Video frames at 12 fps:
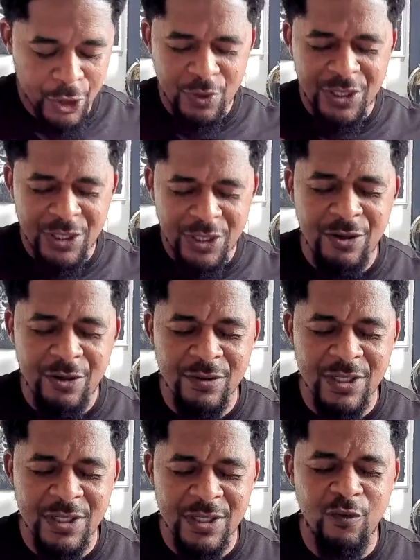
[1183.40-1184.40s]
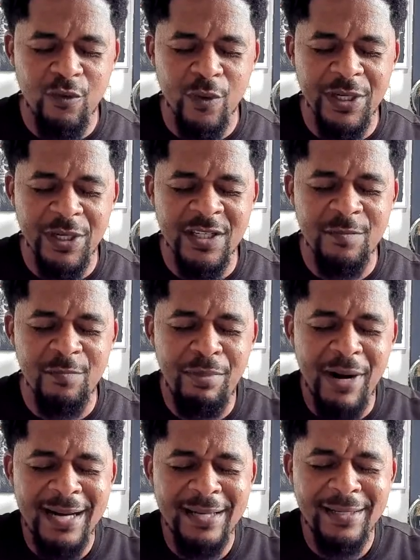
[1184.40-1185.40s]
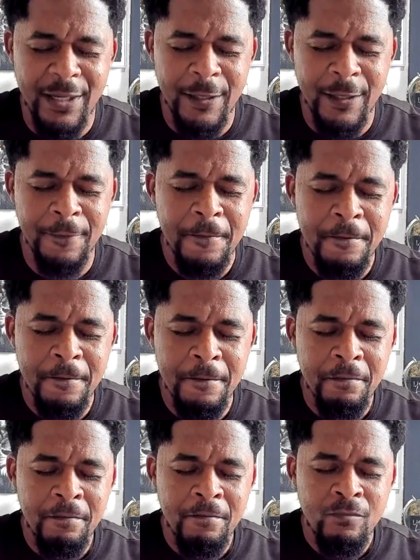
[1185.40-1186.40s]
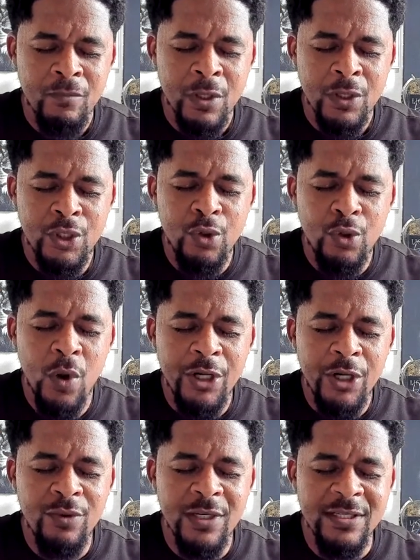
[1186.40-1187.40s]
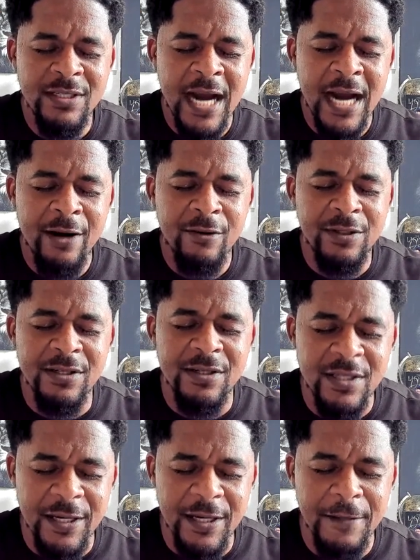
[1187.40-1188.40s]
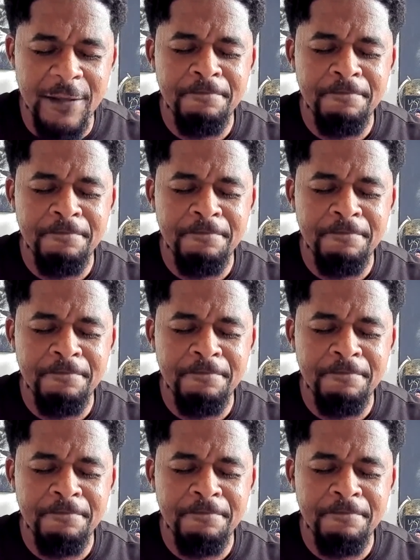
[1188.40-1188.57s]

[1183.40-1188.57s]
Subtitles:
see yourself responding to what you desire to see.